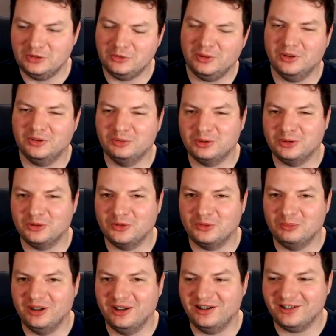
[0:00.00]
Try to
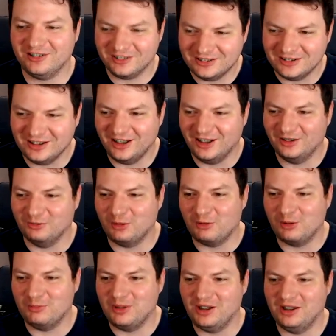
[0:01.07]
pronounce mine and we
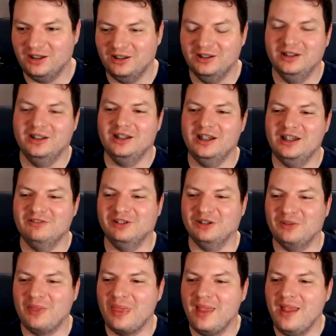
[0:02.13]
will be
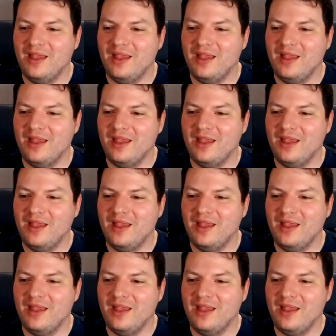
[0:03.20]
even.